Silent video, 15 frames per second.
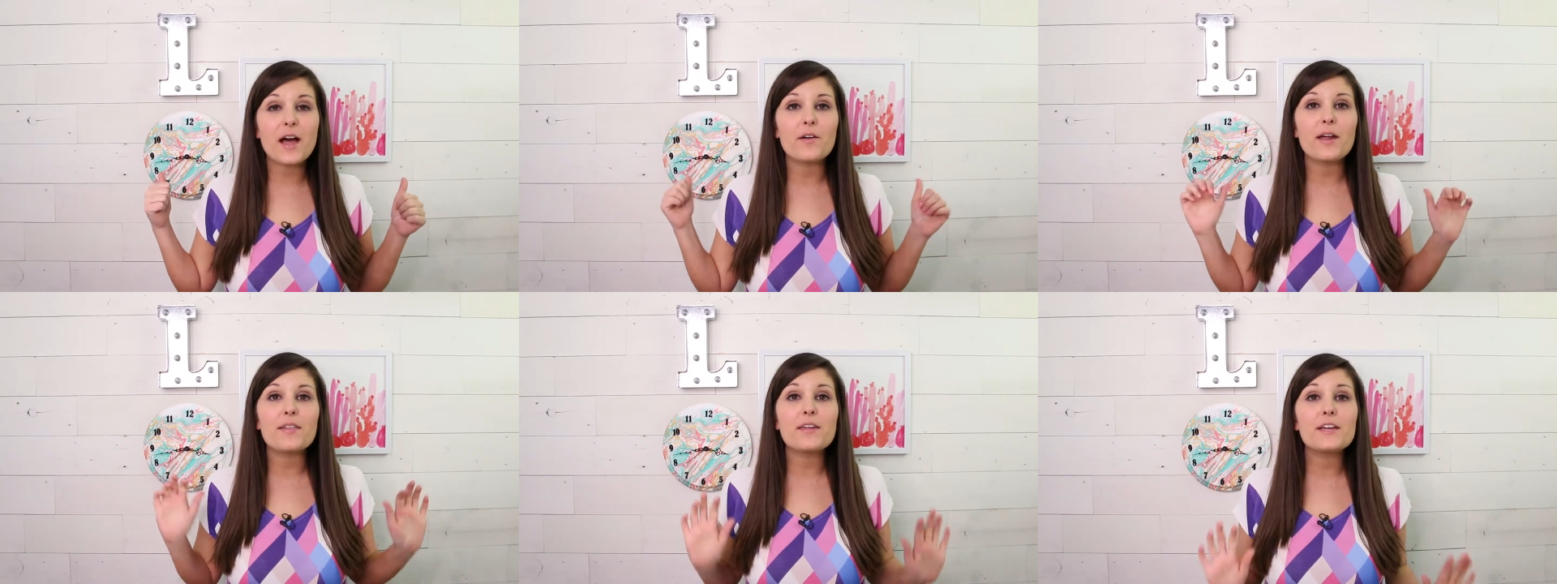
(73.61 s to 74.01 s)

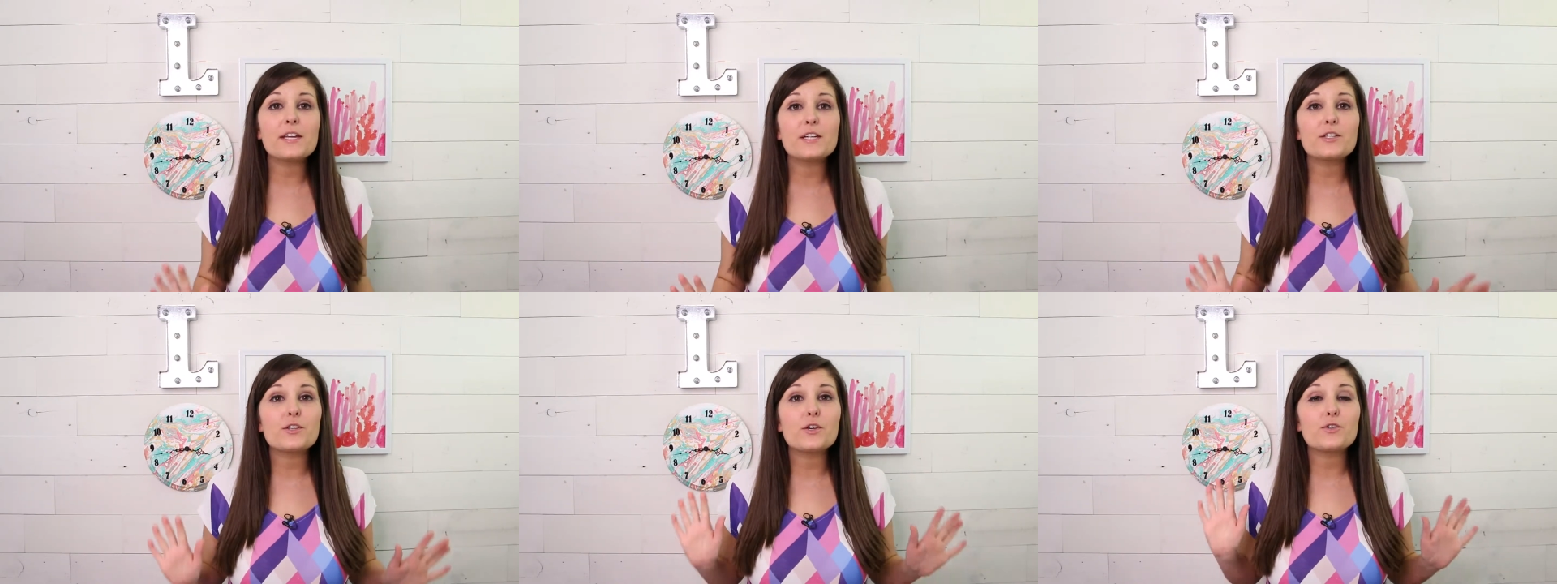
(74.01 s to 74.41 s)
I think it
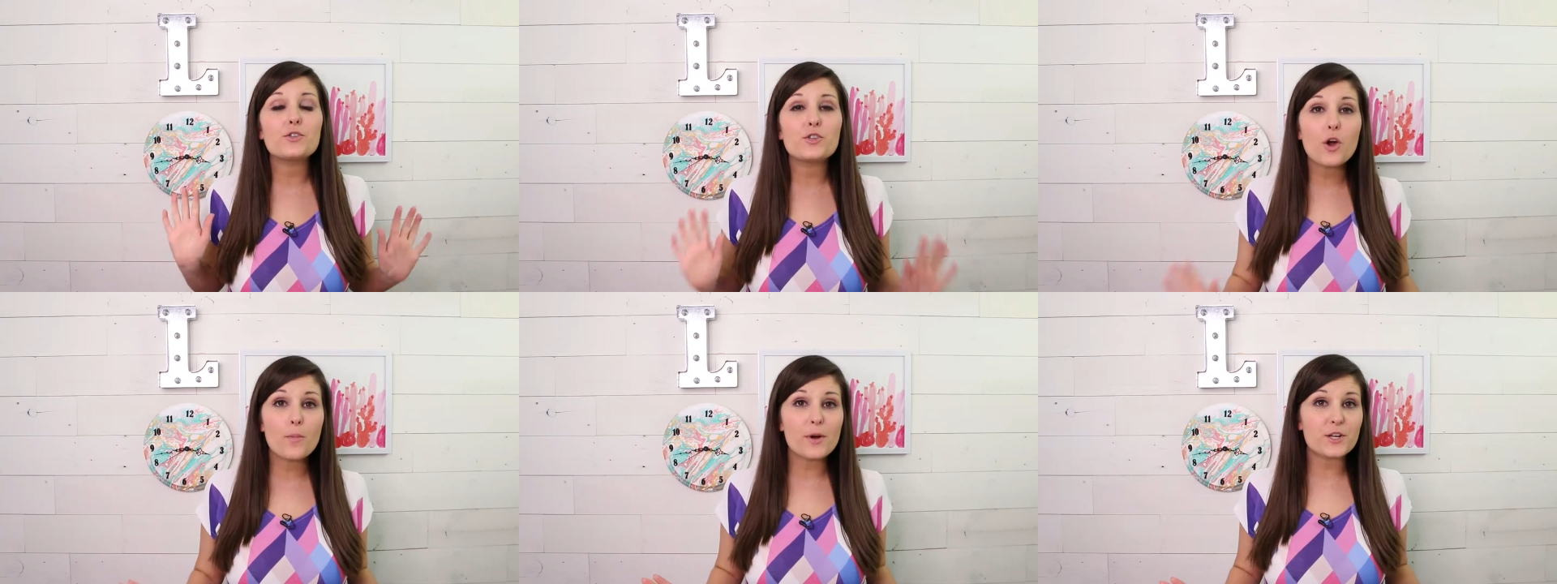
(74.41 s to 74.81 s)
is
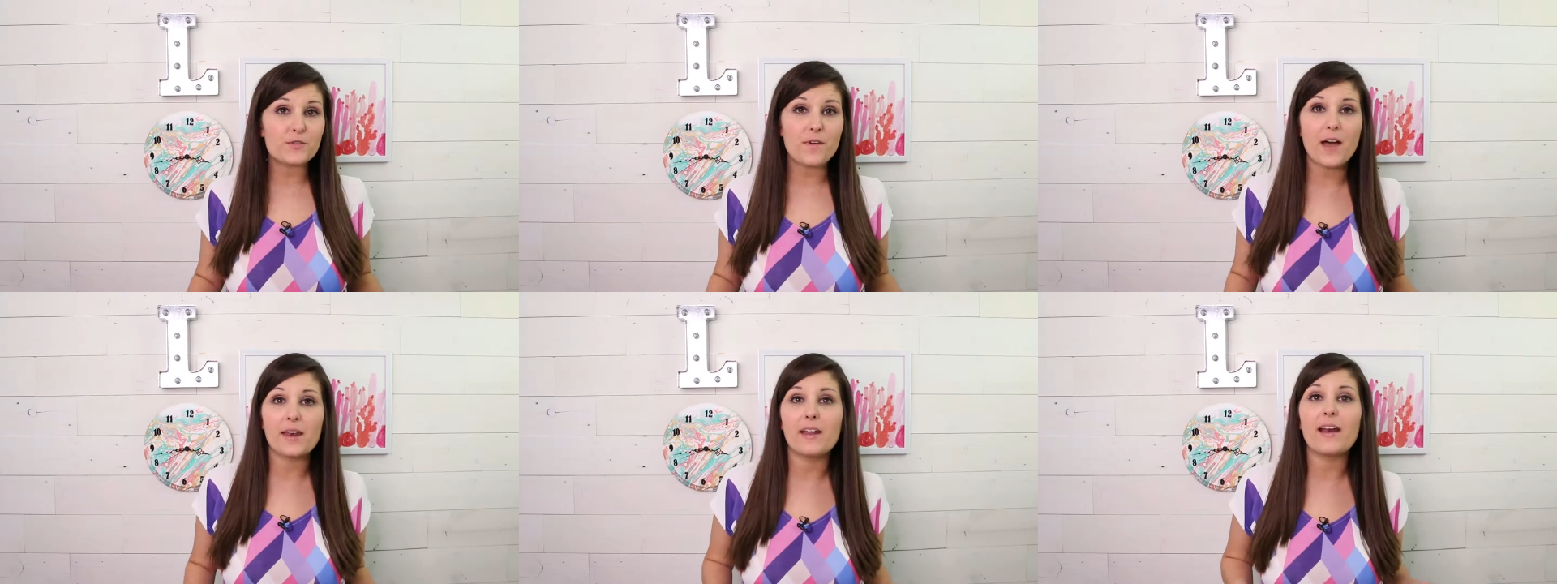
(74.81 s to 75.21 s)
so much
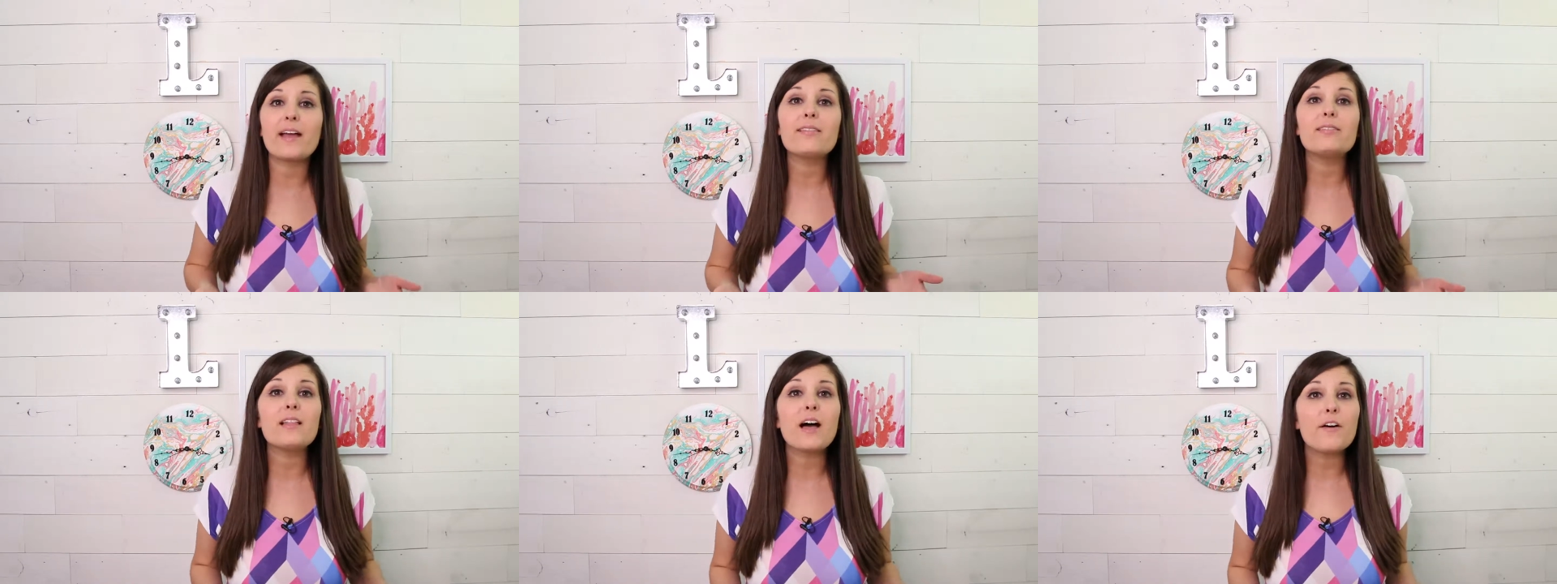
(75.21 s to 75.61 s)
fun, and I
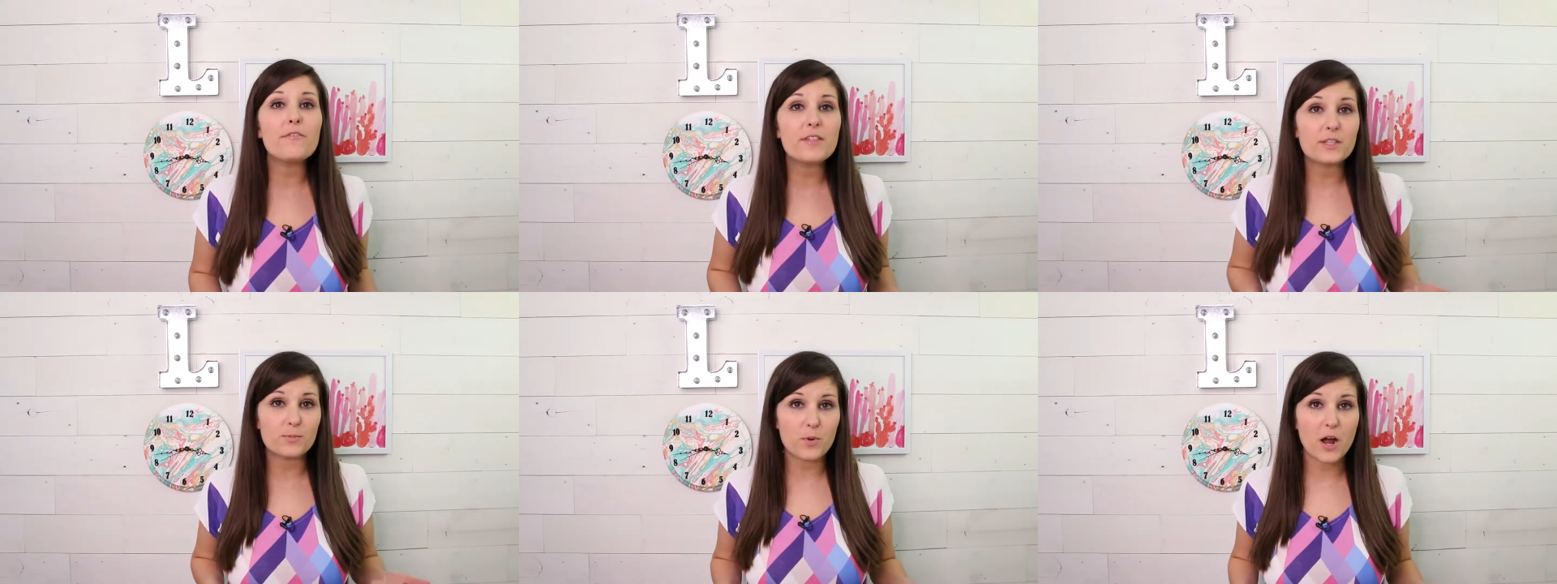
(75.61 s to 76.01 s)
love this
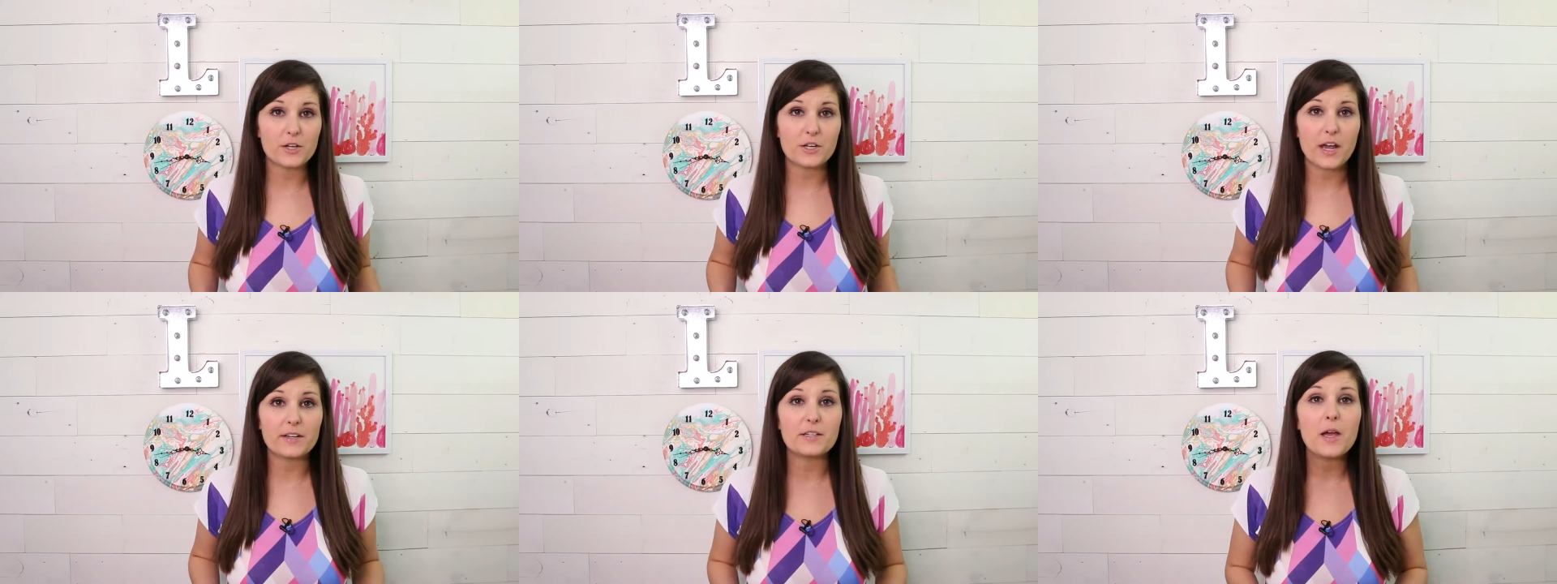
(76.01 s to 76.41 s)

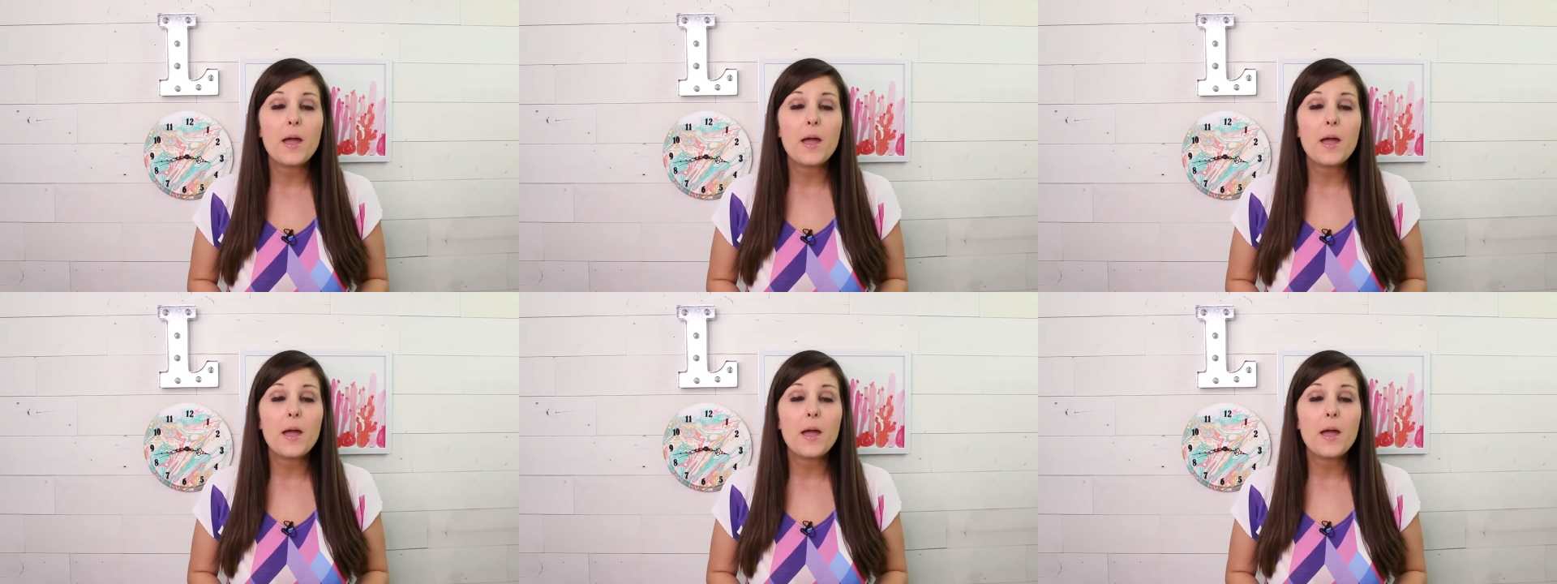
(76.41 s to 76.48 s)
project